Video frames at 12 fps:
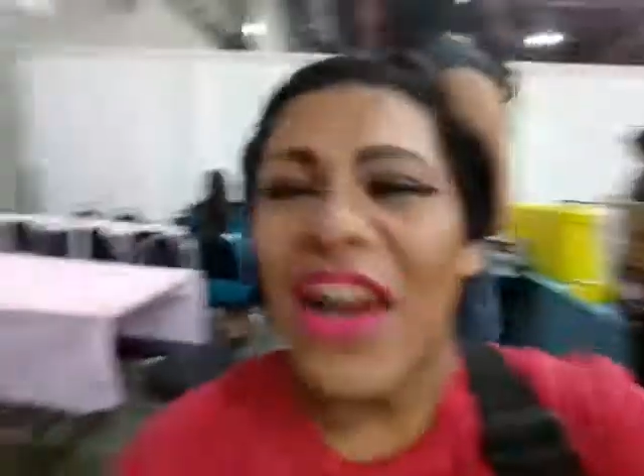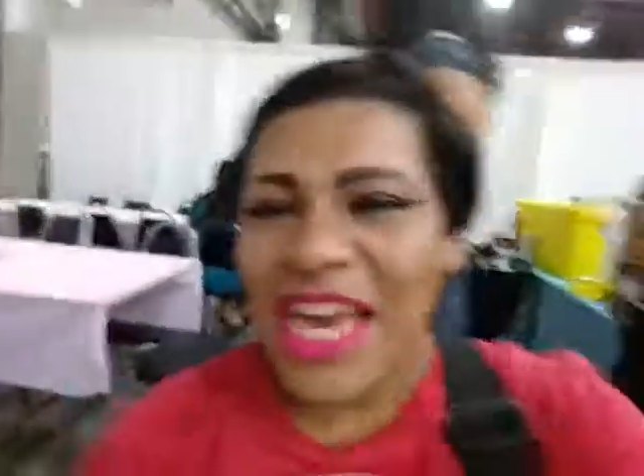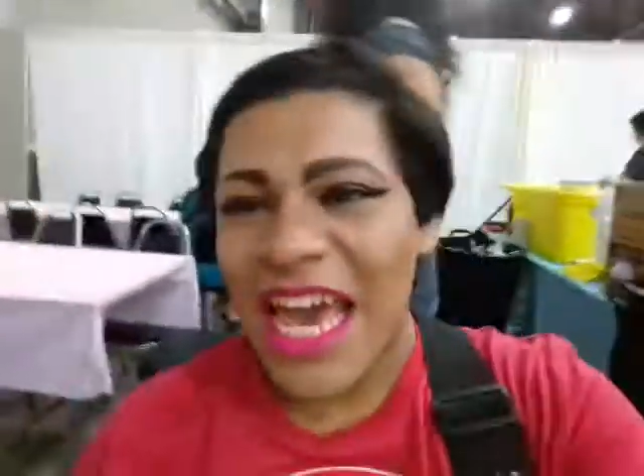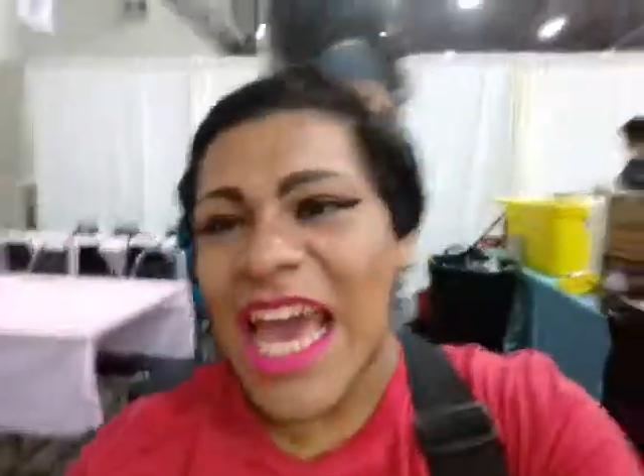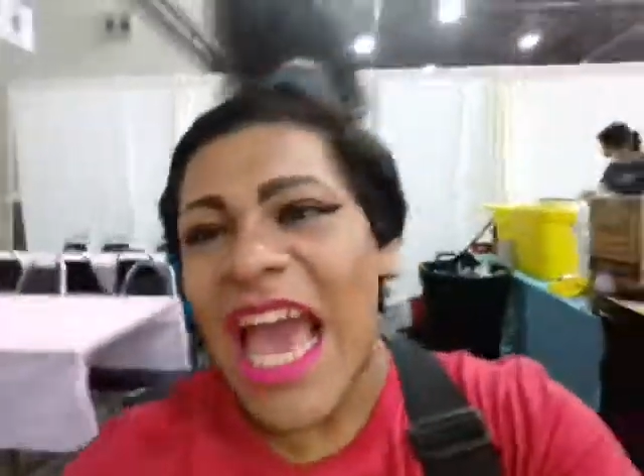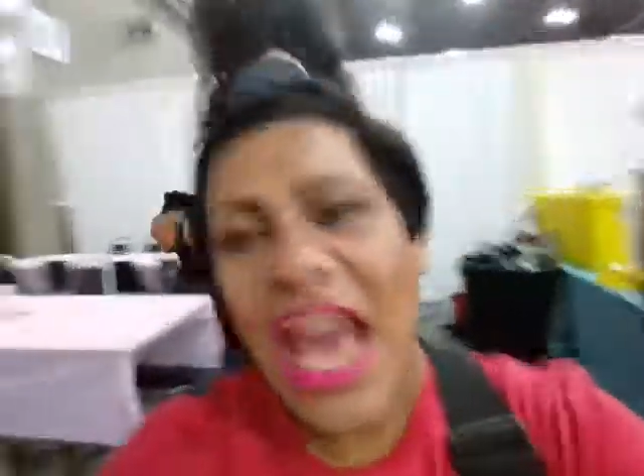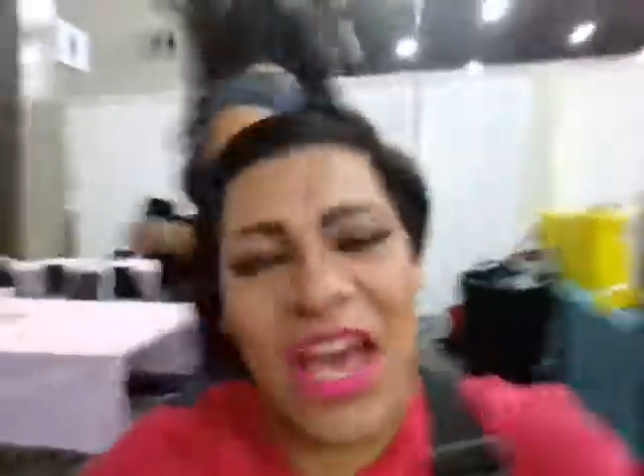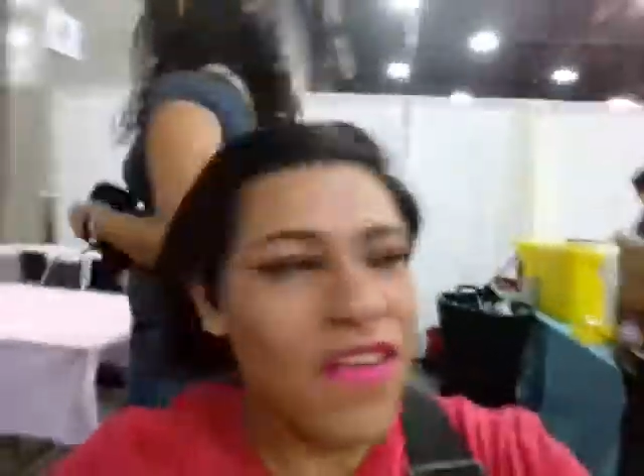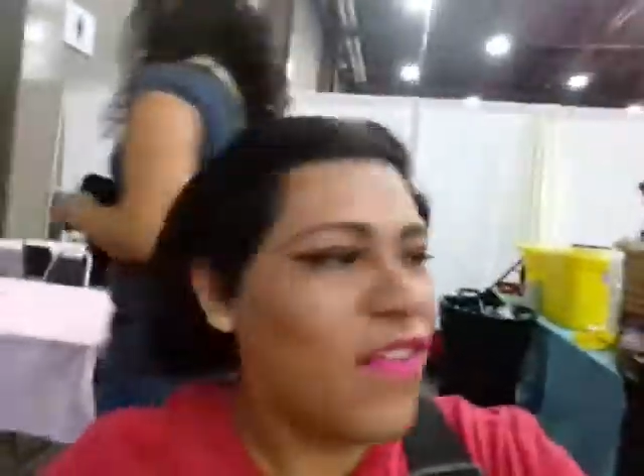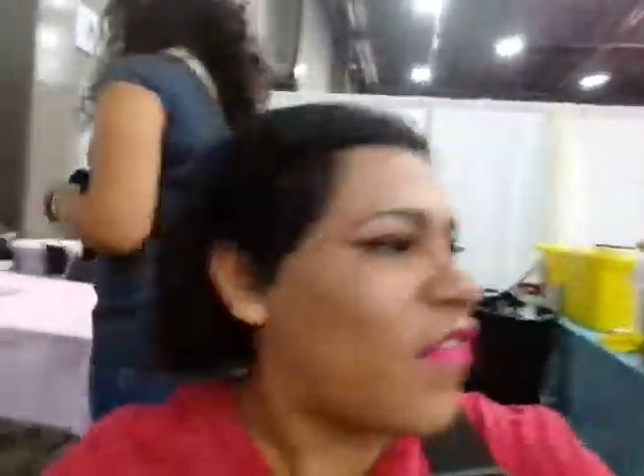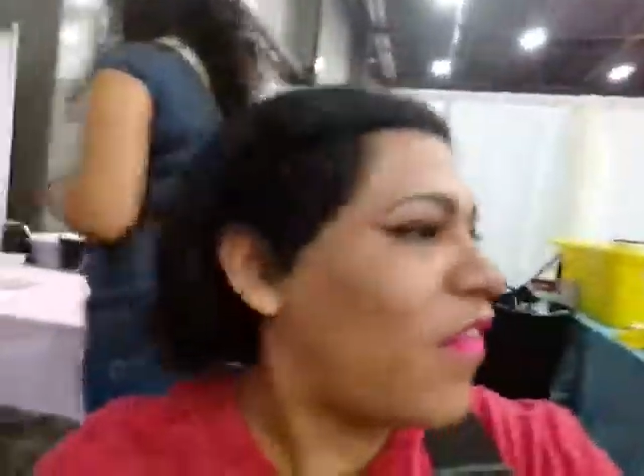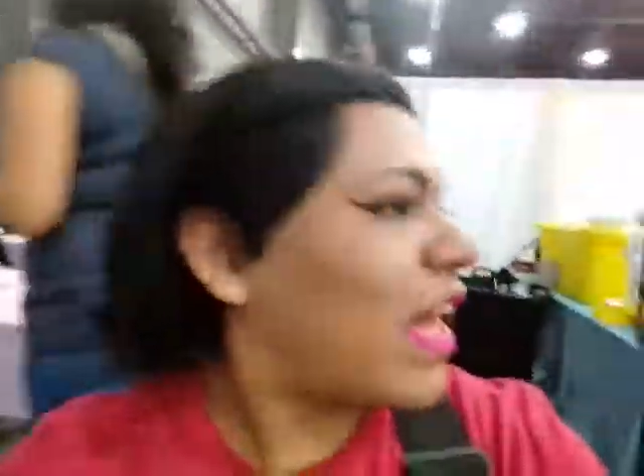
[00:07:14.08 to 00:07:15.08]
Okay,
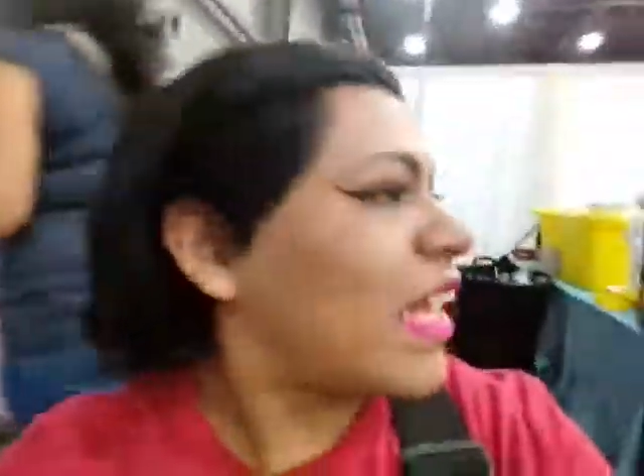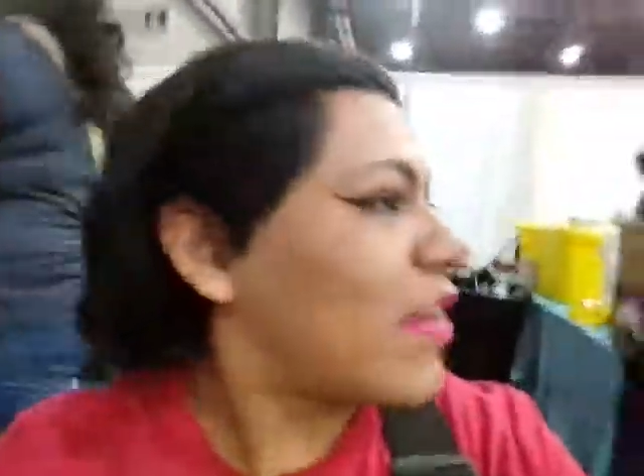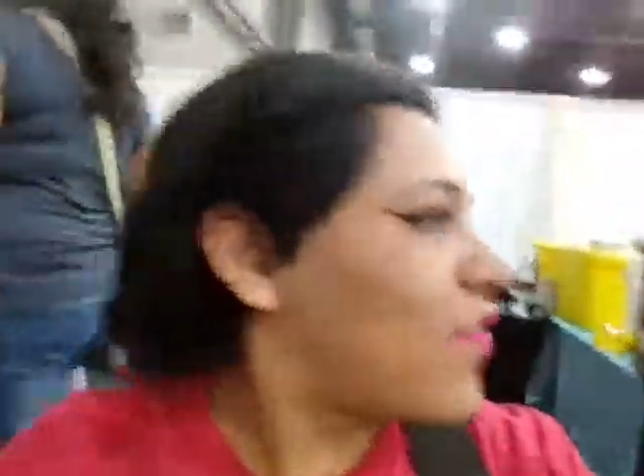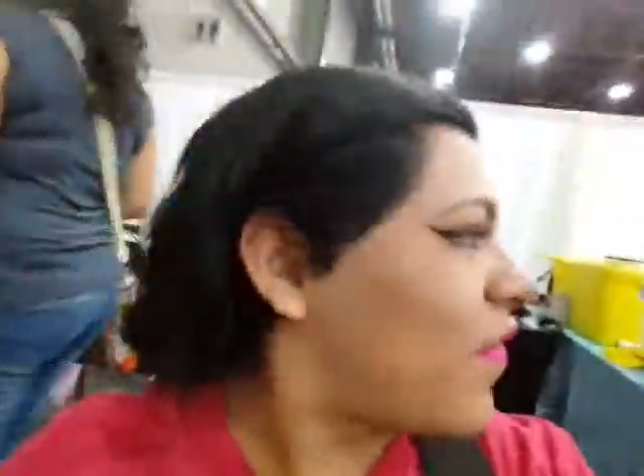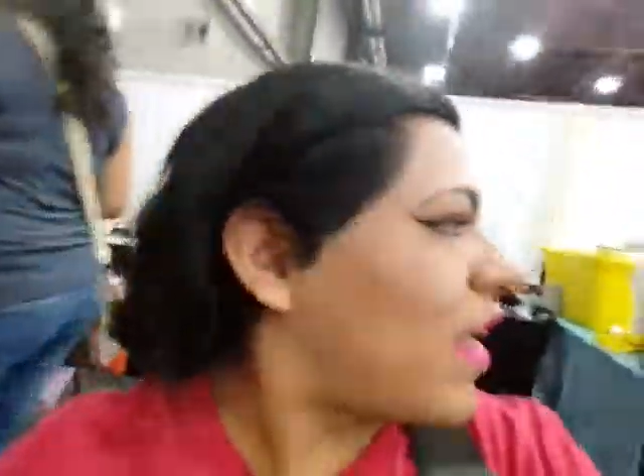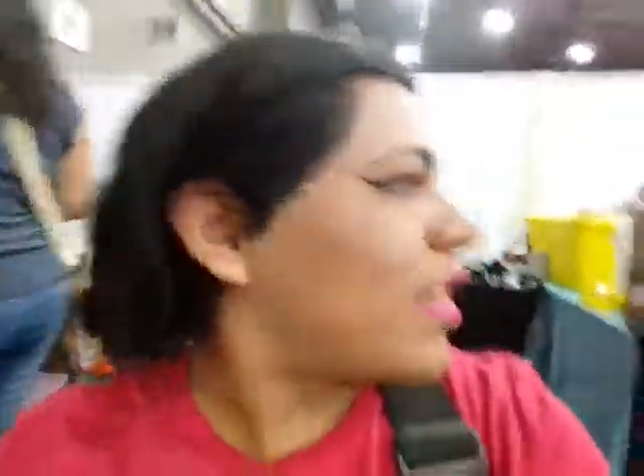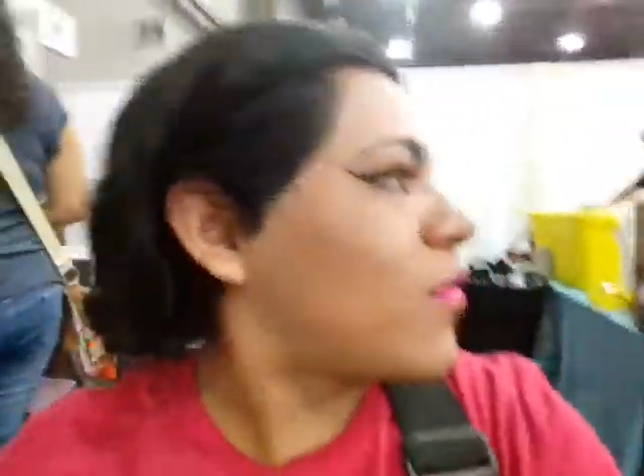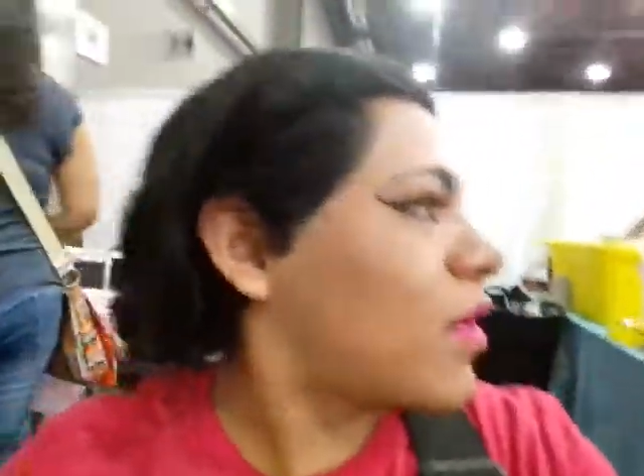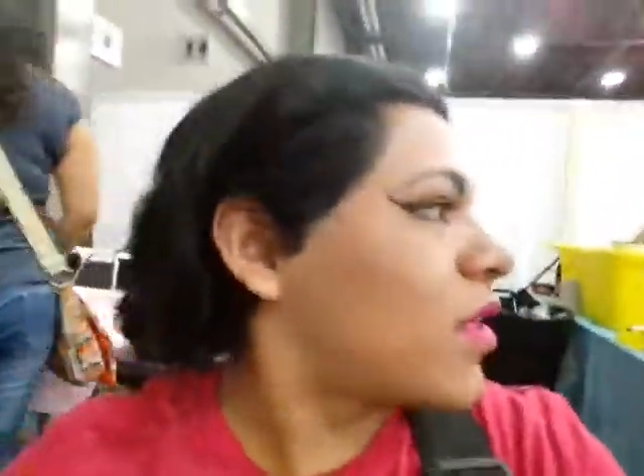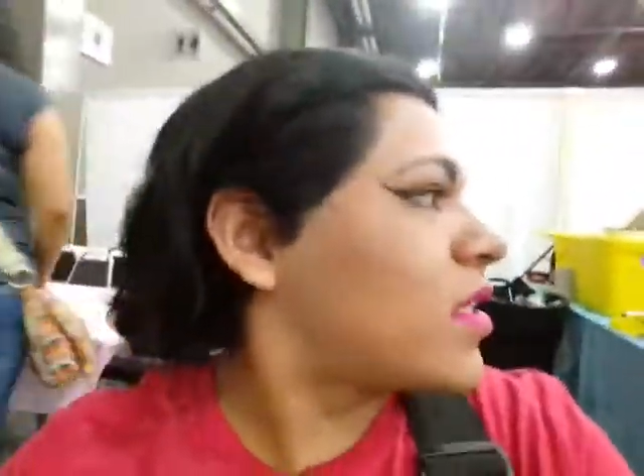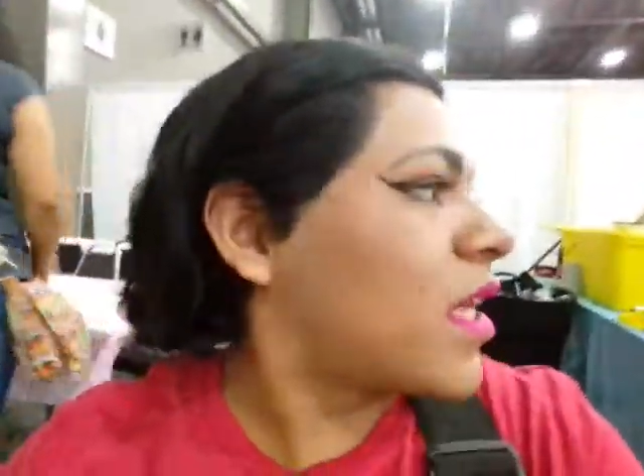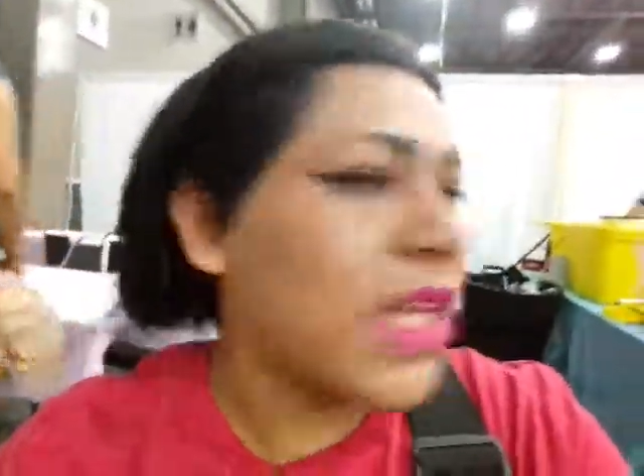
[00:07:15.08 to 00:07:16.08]
if I can find
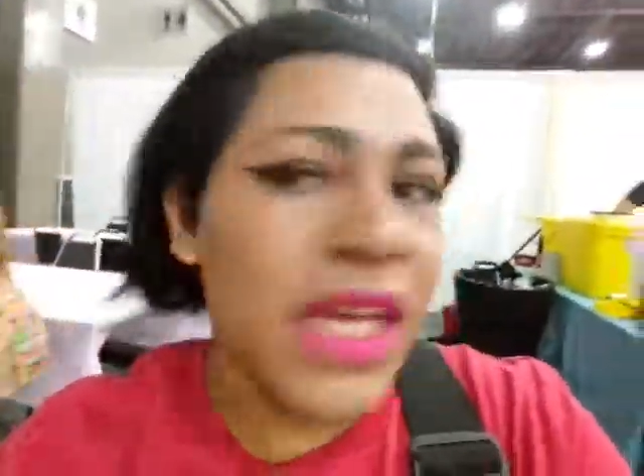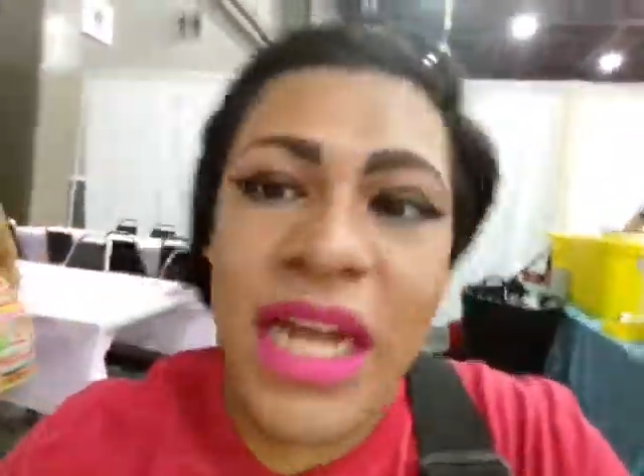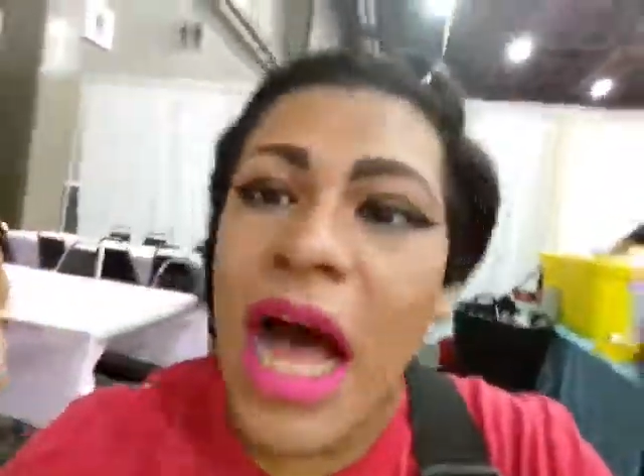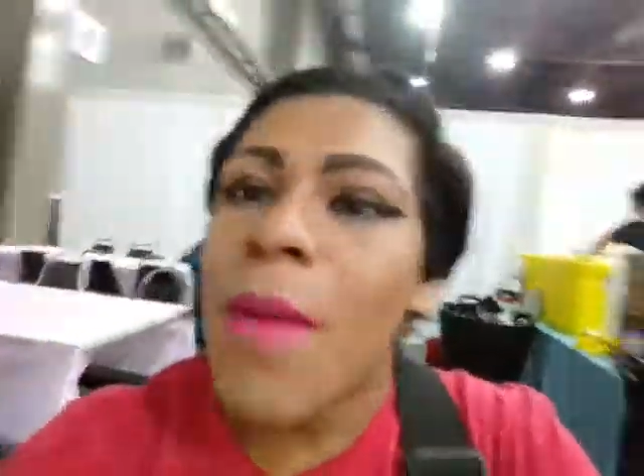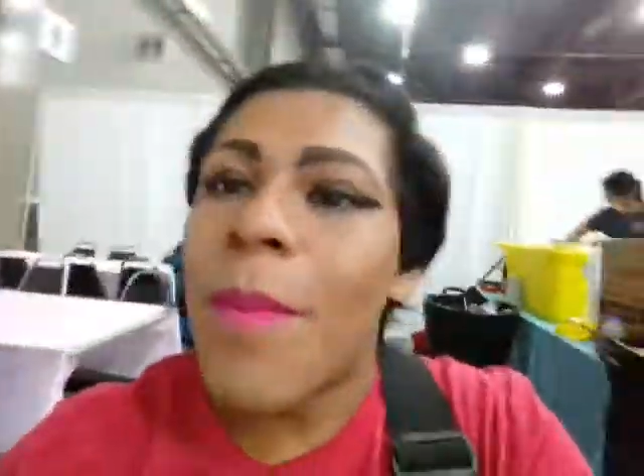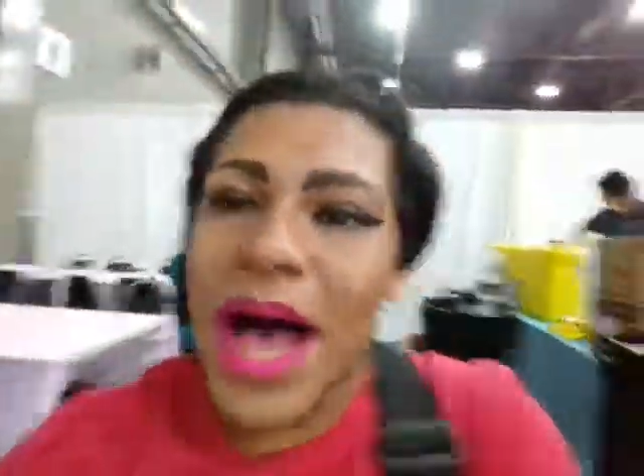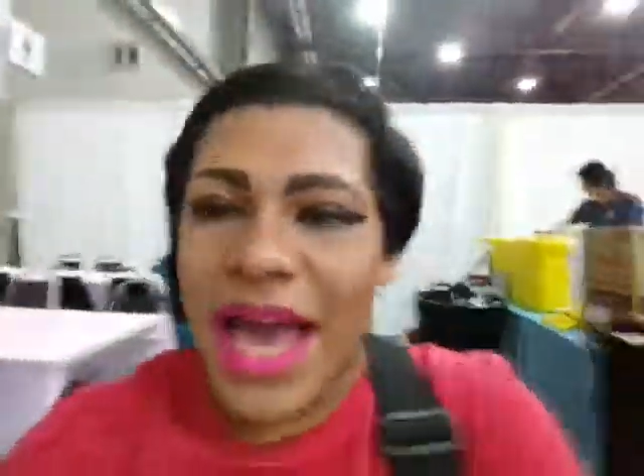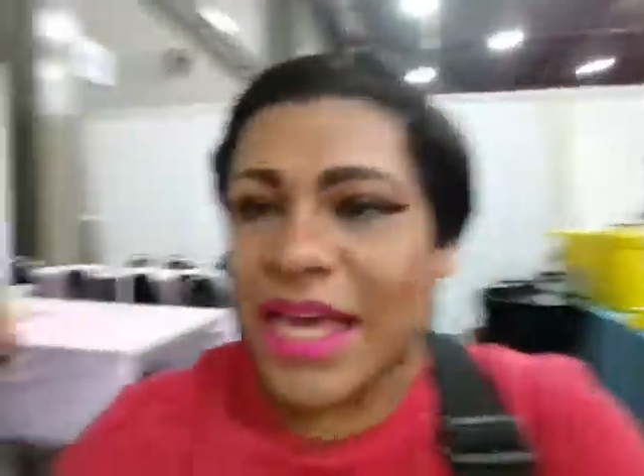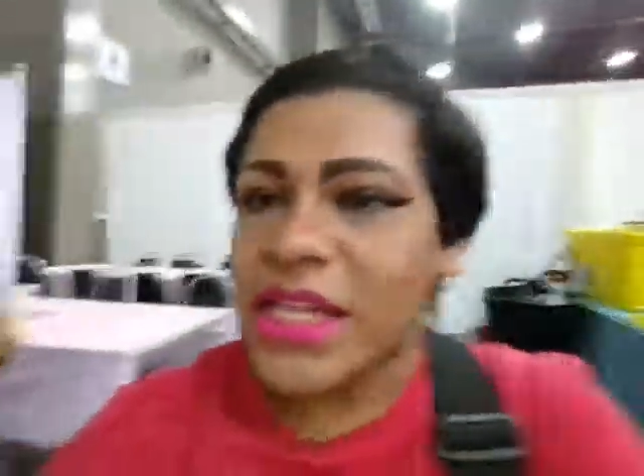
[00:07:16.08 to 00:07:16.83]
where they're selling it, I'll buy